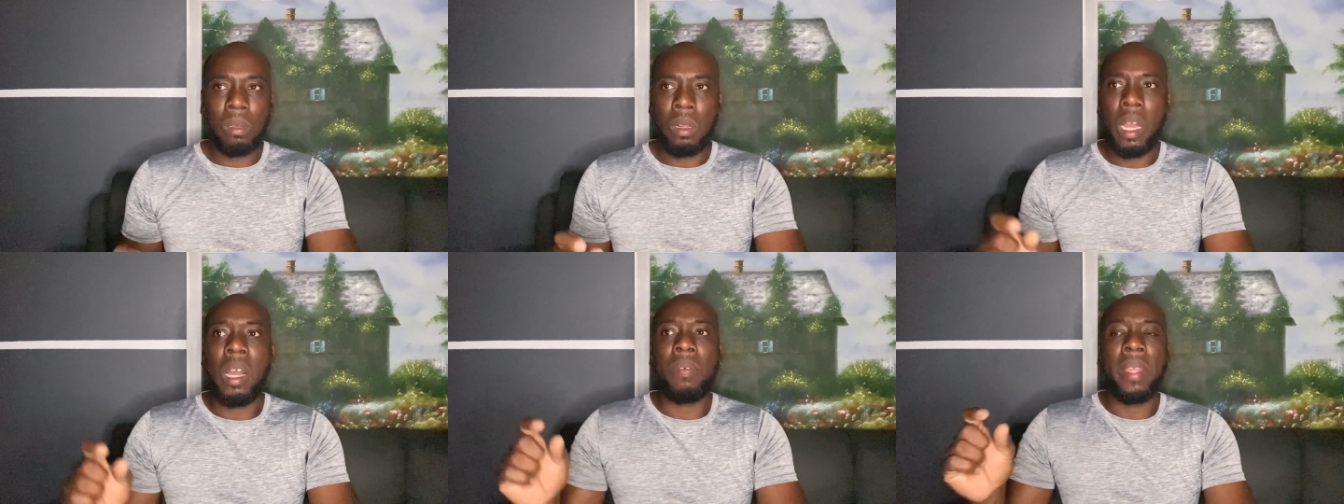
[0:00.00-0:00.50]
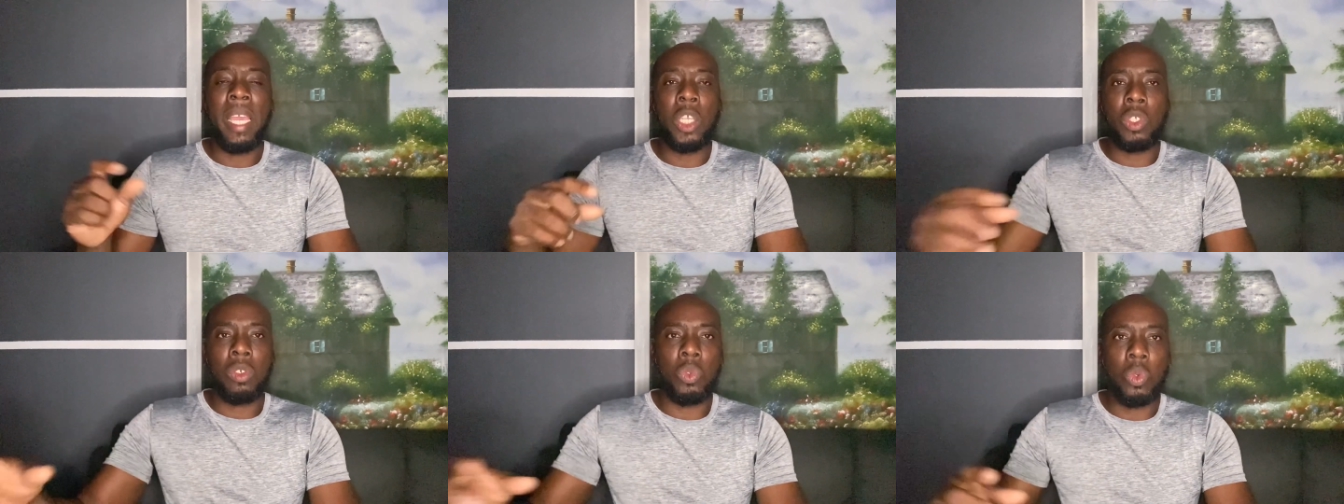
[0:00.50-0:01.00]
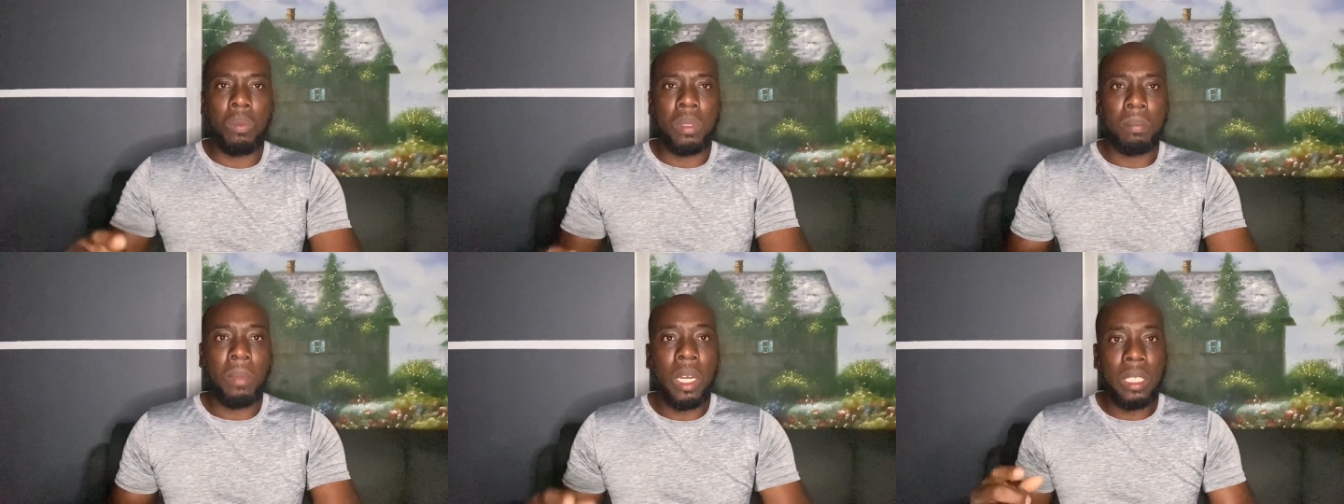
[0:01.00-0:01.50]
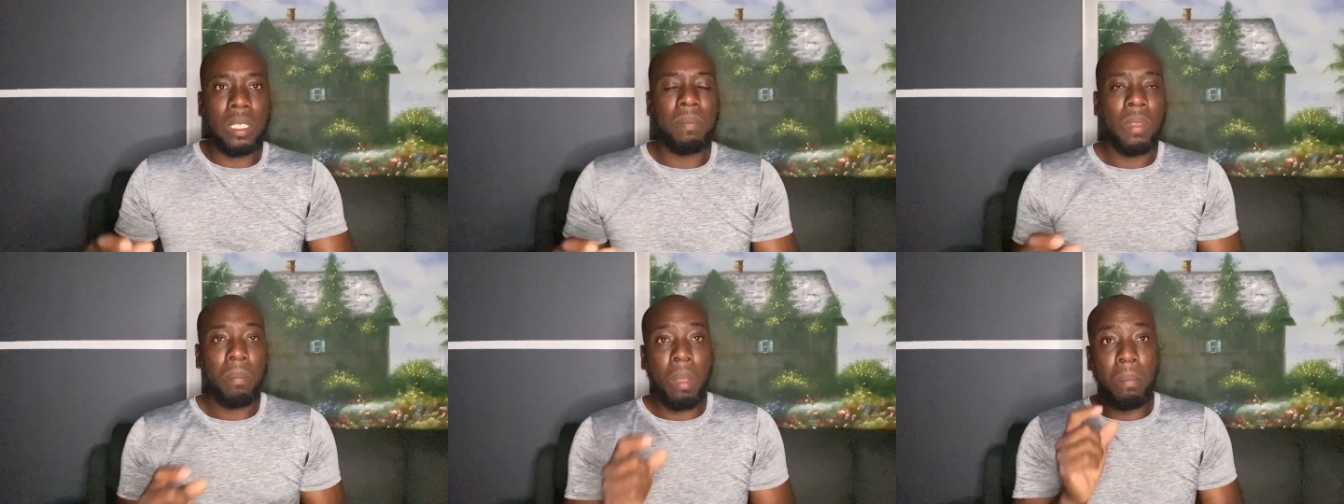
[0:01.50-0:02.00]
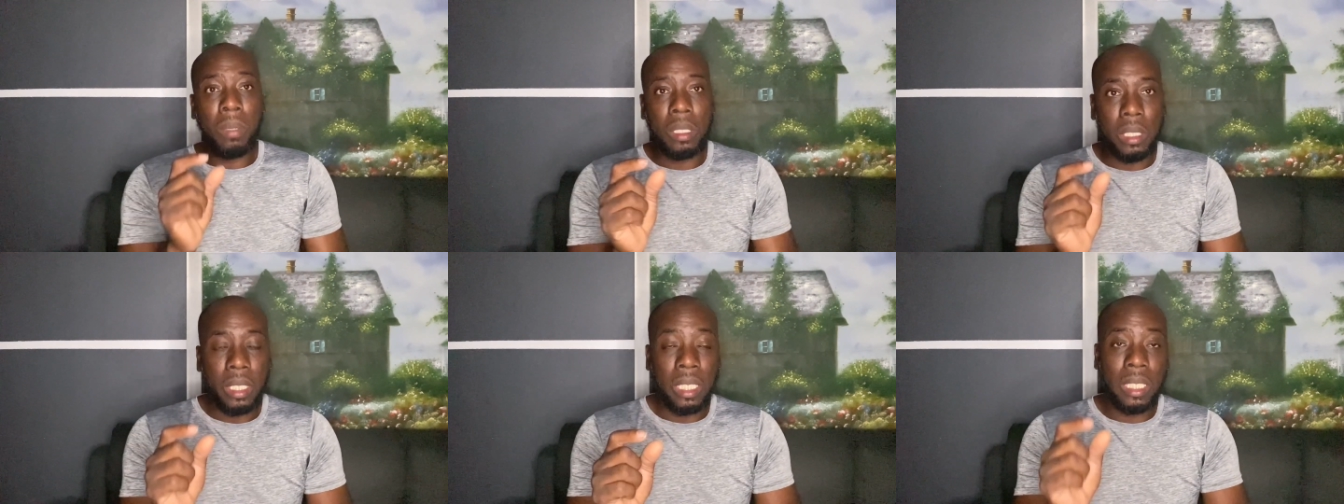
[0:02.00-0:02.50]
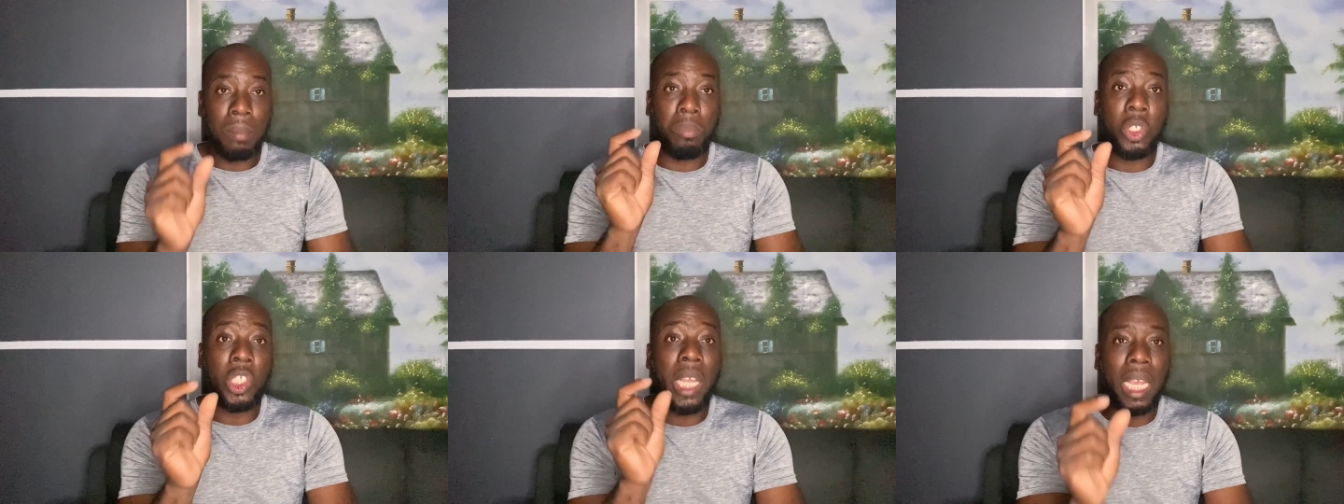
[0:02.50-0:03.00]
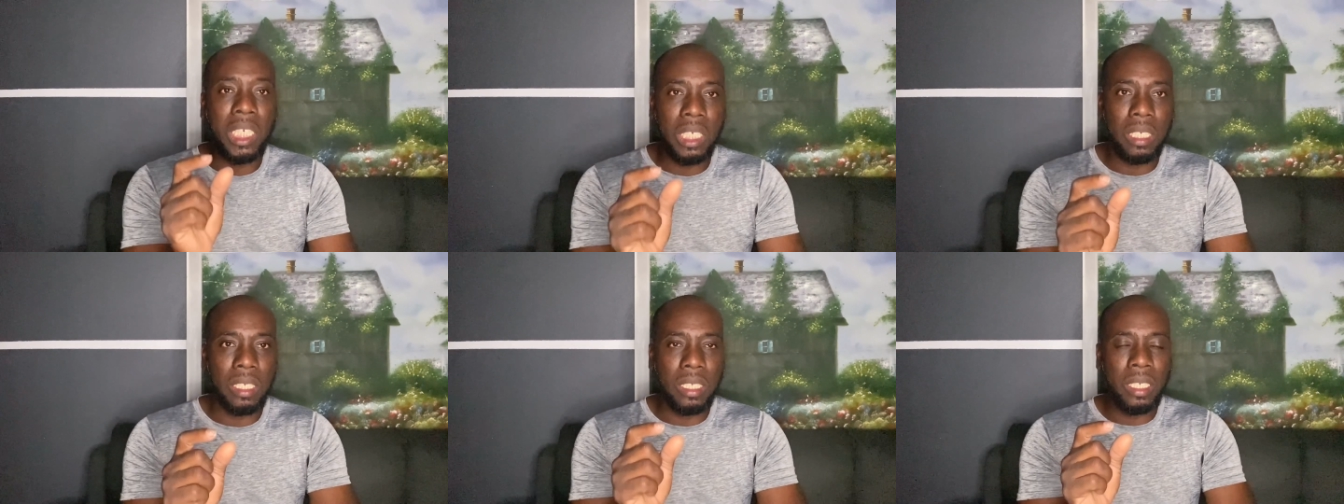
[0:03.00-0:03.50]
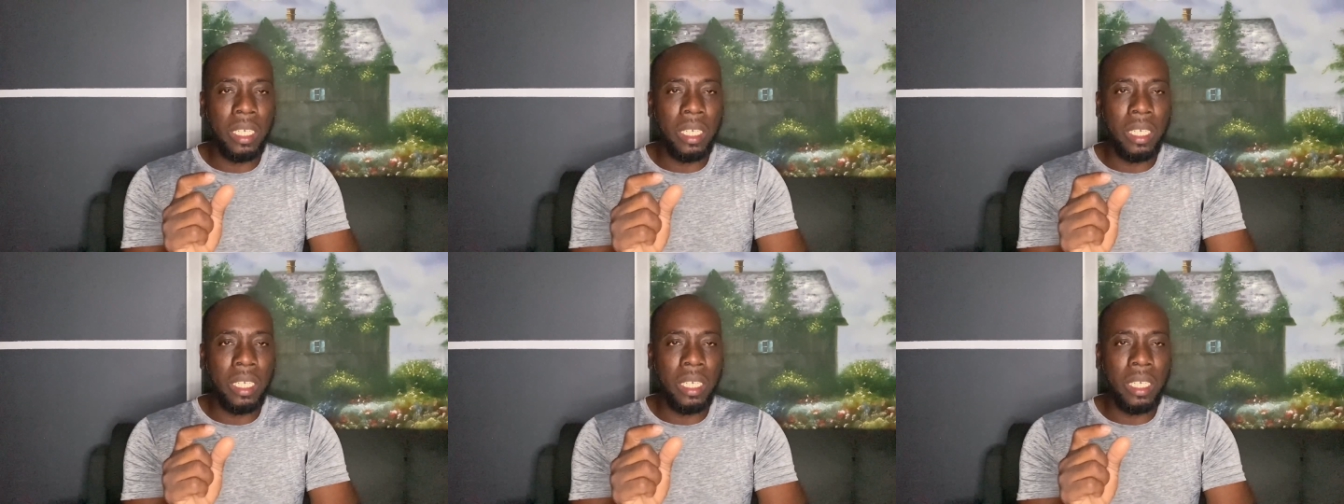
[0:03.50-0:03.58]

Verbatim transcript: off the extra rooms, but remember it's a projection.